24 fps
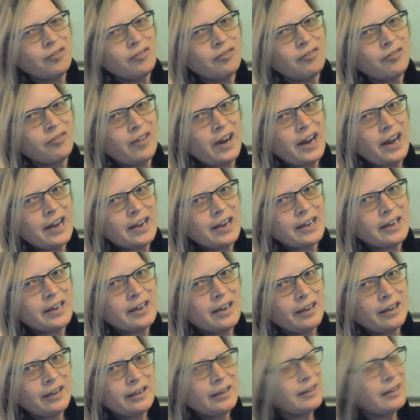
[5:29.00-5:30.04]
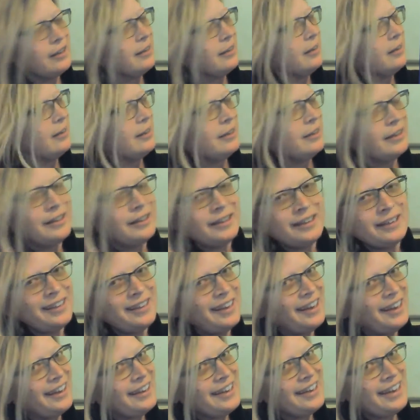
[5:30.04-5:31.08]
Reg.
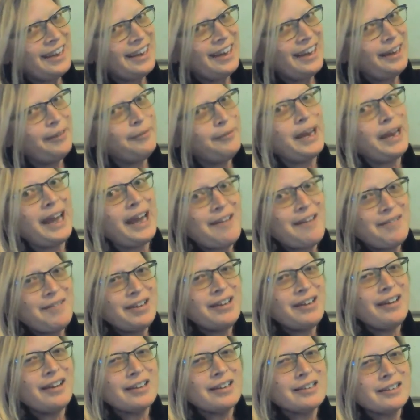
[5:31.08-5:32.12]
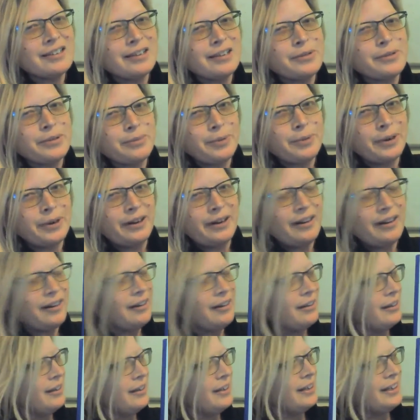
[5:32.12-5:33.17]
Again, we have a nonsense
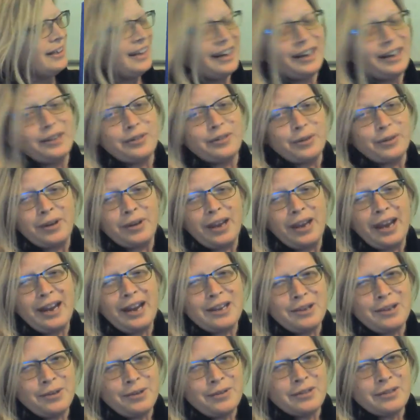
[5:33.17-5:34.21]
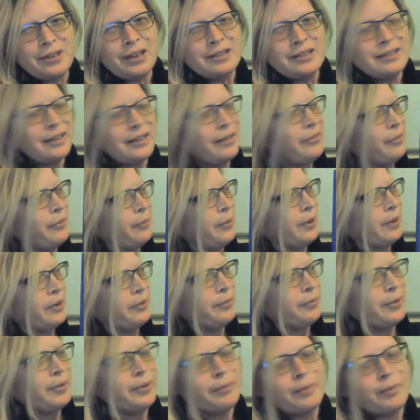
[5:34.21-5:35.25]
word. And it's okay to use nonsense
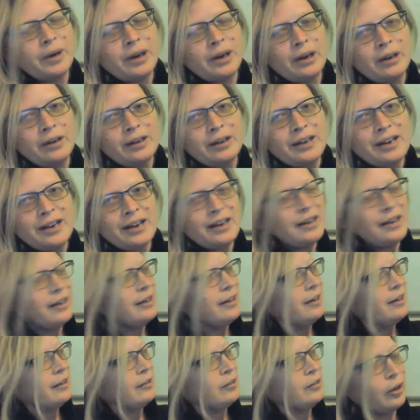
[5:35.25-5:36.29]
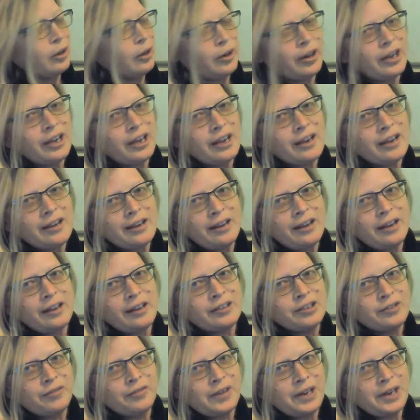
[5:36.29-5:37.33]
words when we're learning
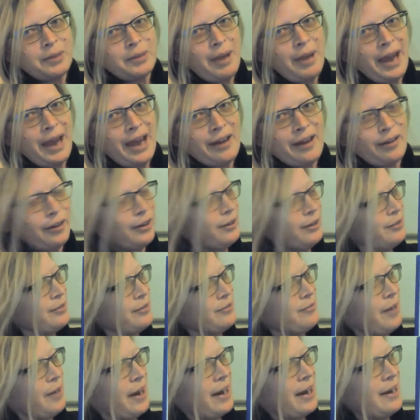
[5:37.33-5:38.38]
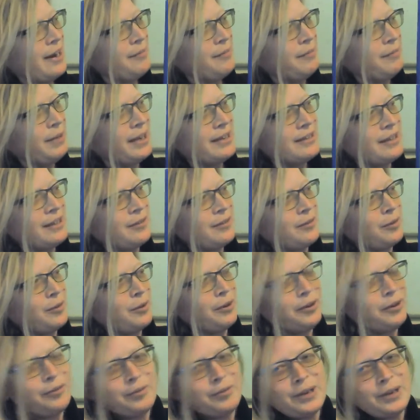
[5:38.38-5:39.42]
to read patterns, right? Because as
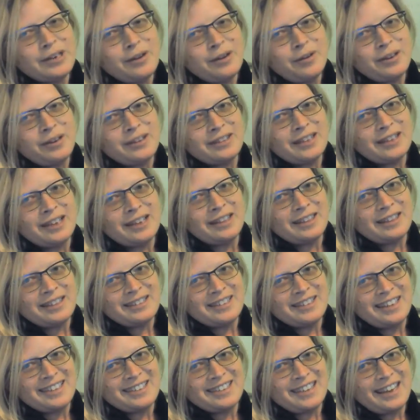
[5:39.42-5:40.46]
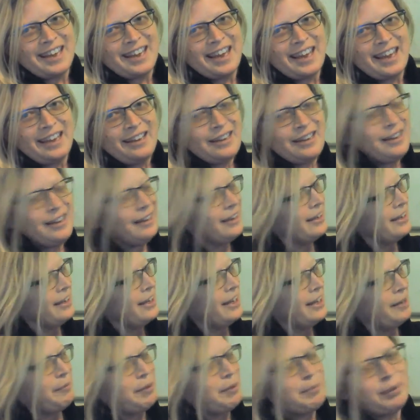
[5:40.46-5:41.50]
long as we notice that this says egg and
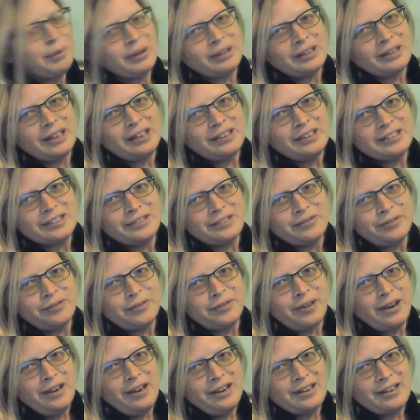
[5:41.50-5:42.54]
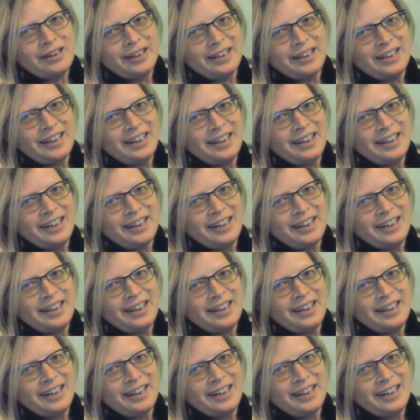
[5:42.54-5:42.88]
we put letters in front,